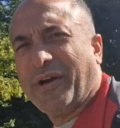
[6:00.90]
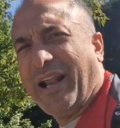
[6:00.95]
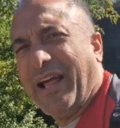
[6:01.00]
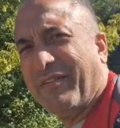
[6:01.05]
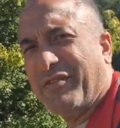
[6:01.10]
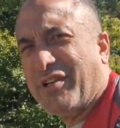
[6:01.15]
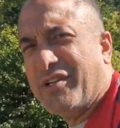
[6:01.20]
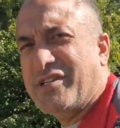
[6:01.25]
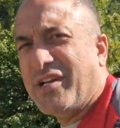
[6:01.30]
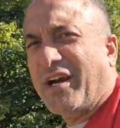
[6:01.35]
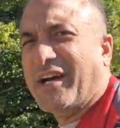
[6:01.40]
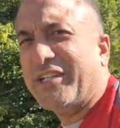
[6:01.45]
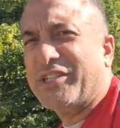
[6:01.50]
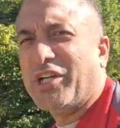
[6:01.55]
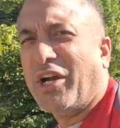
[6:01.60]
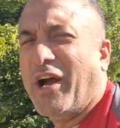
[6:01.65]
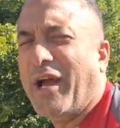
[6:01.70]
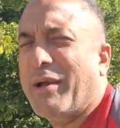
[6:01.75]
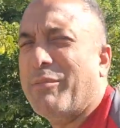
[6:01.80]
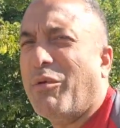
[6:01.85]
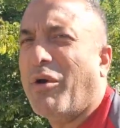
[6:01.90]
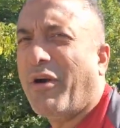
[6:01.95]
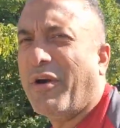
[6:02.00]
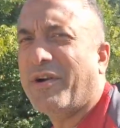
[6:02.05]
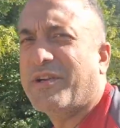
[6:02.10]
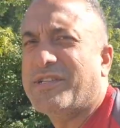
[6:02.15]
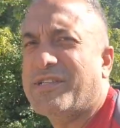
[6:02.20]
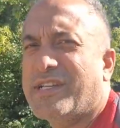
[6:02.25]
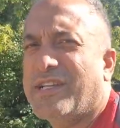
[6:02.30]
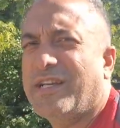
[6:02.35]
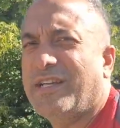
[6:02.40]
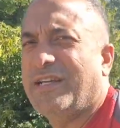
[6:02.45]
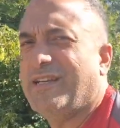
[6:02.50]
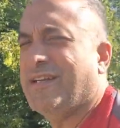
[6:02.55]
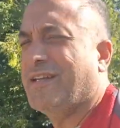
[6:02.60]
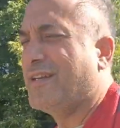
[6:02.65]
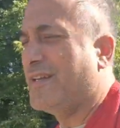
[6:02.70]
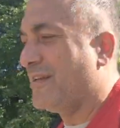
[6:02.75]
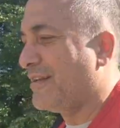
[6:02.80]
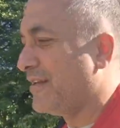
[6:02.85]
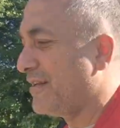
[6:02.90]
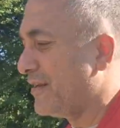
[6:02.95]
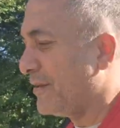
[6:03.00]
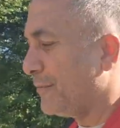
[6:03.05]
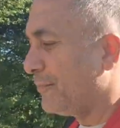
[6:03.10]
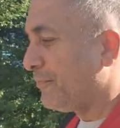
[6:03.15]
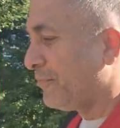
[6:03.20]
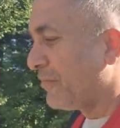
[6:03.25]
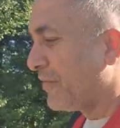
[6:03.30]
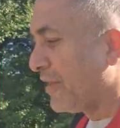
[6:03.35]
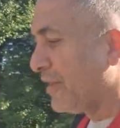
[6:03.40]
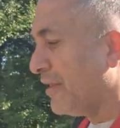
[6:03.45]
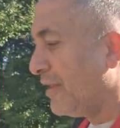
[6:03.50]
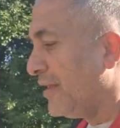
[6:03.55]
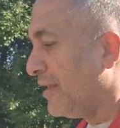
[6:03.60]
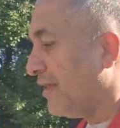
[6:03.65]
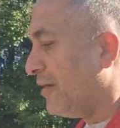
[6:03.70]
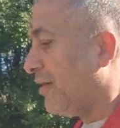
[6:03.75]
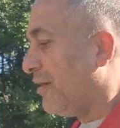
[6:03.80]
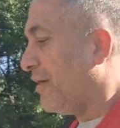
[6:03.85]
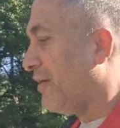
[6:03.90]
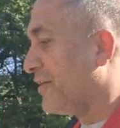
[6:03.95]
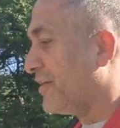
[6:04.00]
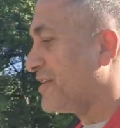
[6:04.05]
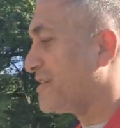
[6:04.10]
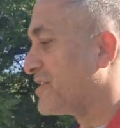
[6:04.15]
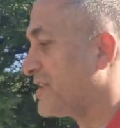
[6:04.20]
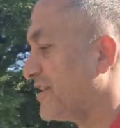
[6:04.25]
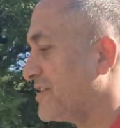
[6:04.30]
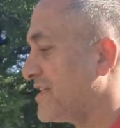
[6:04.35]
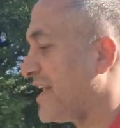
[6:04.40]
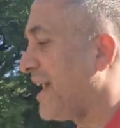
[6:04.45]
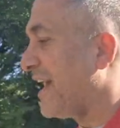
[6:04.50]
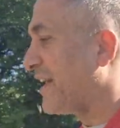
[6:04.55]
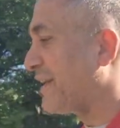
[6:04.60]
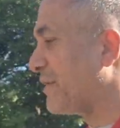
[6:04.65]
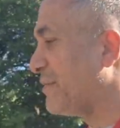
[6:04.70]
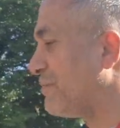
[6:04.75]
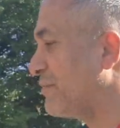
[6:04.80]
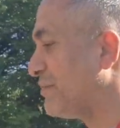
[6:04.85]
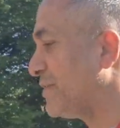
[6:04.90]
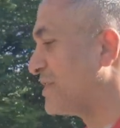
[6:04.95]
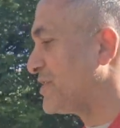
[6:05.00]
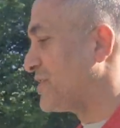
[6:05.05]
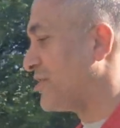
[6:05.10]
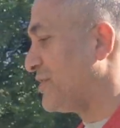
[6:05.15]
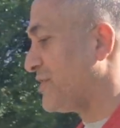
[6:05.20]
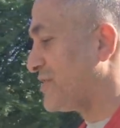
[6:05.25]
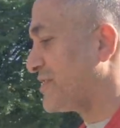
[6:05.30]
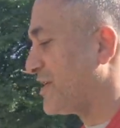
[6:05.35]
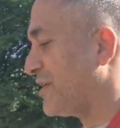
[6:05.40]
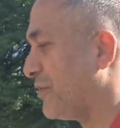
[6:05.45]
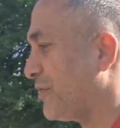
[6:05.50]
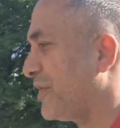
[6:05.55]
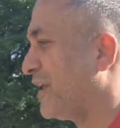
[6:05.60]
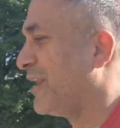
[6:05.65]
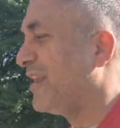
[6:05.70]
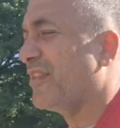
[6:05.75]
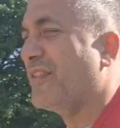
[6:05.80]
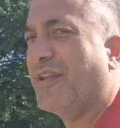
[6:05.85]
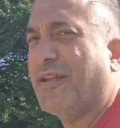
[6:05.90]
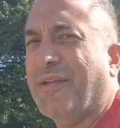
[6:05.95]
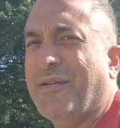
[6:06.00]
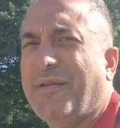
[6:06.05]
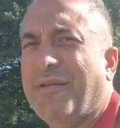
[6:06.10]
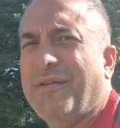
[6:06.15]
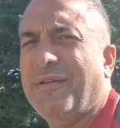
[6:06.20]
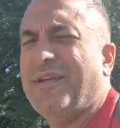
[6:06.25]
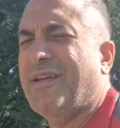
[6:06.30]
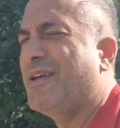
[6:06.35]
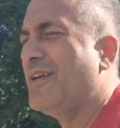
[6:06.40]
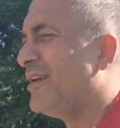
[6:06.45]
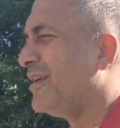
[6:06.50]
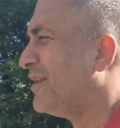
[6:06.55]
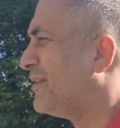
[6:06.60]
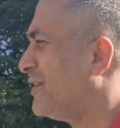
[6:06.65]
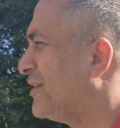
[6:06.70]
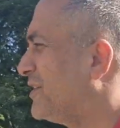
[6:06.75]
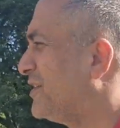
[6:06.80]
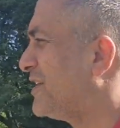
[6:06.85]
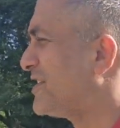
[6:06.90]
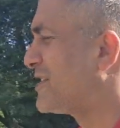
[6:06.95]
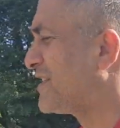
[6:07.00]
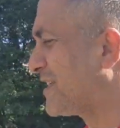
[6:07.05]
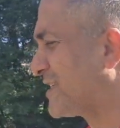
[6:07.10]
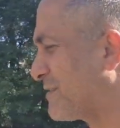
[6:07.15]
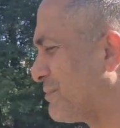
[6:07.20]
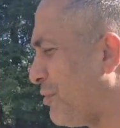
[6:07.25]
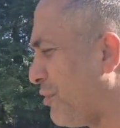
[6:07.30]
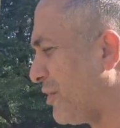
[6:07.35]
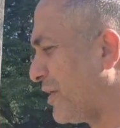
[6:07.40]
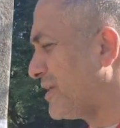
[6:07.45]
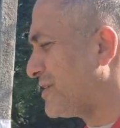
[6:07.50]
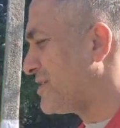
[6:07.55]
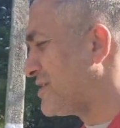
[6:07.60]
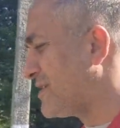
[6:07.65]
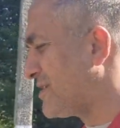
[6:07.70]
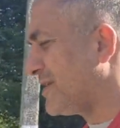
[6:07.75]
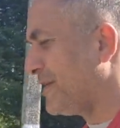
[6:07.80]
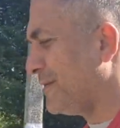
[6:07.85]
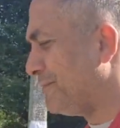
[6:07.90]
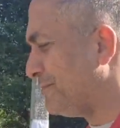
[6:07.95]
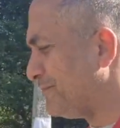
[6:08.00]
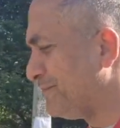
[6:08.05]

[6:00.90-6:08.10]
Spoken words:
going to have to dodge HIMARS and all this TACM missiles, you know, hitting the logistics points.